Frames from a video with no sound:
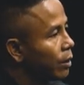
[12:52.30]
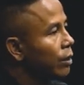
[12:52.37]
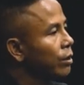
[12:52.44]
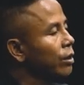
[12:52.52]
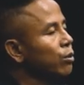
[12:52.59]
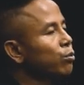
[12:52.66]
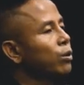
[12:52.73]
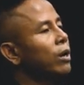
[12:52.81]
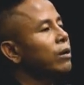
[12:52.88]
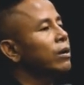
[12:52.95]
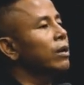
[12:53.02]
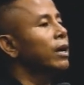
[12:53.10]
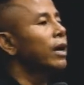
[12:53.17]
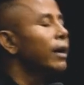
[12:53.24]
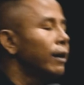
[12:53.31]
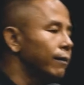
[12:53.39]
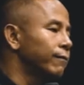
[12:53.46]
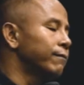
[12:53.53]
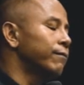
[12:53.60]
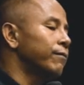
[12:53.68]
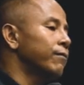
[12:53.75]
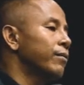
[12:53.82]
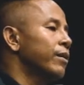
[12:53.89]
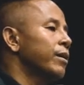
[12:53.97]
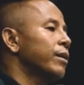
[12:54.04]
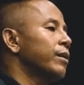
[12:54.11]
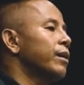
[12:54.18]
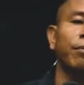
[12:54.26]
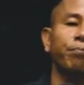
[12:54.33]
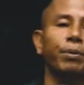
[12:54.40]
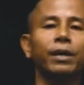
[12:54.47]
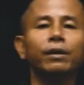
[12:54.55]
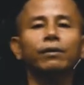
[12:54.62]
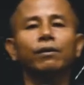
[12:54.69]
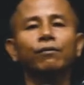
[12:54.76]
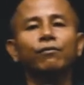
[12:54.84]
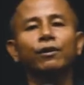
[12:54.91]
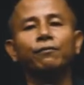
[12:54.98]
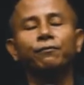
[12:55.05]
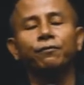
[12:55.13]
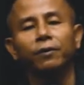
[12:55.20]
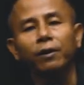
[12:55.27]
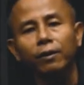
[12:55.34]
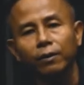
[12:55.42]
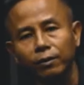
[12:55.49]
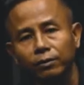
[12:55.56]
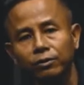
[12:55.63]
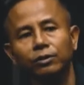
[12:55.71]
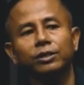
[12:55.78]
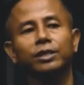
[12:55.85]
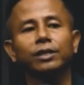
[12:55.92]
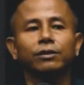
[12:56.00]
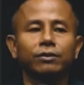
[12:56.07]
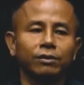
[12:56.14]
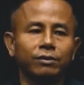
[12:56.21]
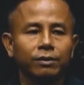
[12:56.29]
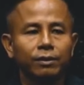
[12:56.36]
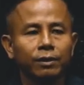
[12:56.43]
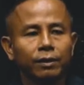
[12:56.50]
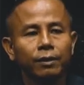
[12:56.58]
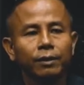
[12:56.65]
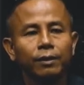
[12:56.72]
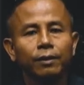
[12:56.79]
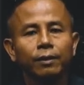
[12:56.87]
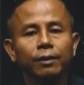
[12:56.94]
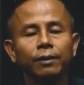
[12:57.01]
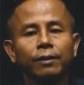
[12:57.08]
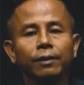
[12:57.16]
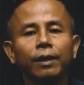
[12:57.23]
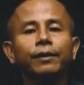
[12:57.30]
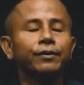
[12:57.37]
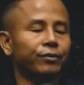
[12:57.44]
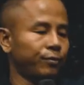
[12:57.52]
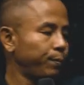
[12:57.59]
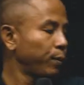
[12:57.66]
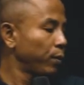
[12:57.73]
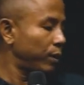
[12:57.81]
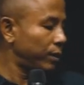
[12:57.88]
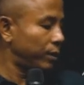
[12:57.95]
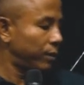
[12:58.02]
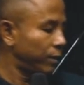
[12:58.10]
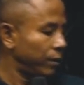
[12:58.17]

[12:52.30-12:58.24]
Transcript: The word love that Peter referred to Jesus at this point